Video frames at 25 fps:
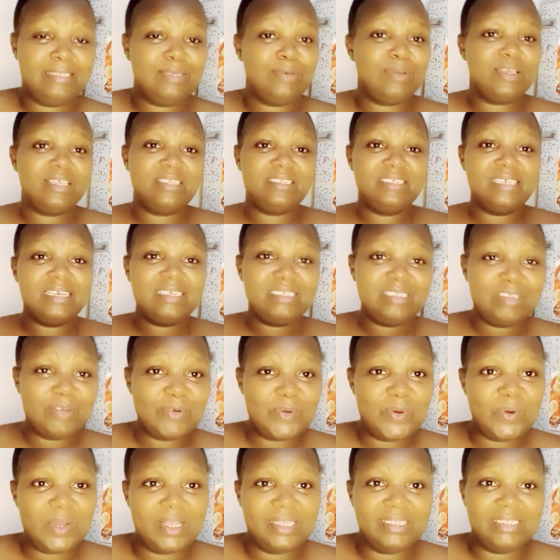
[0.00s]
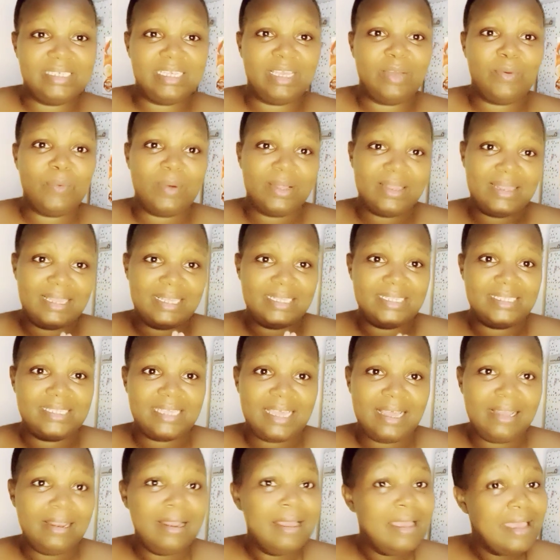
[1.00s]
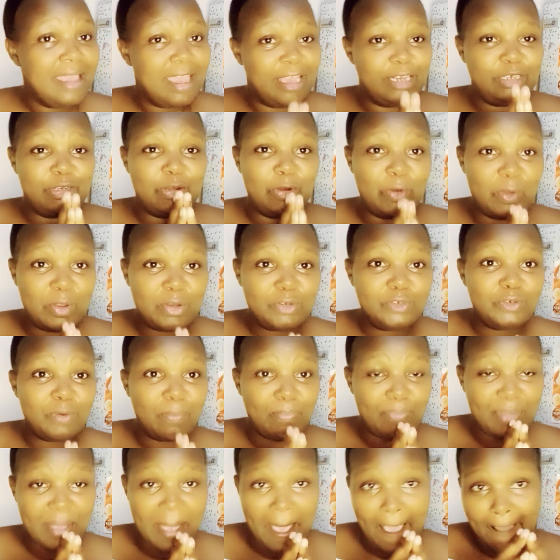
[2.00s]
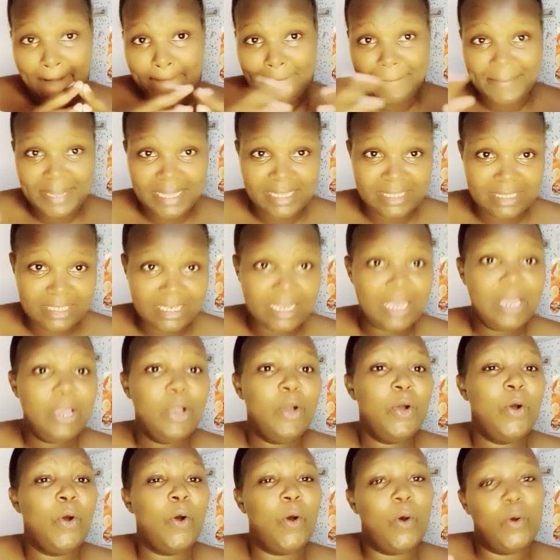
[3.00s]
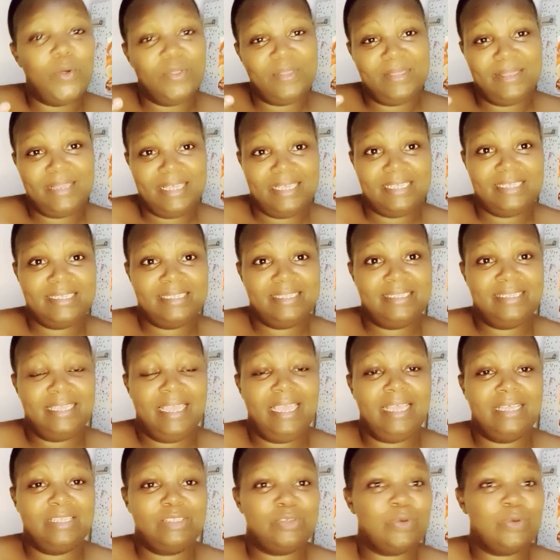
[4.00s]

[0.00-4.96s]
You can just go and check what they sell, and you're going to be amazed on these things.